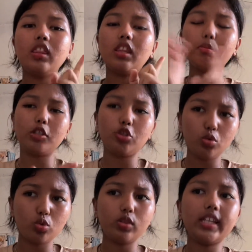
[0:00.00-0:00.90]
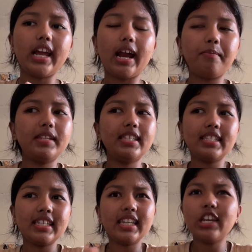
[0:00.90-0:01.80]
Number two, they are present
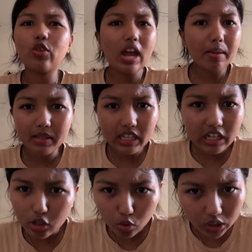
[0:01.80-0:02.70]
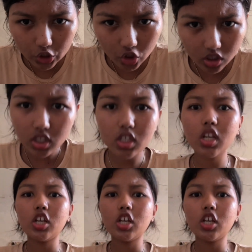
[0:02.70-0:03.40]
in intraepithelial locations.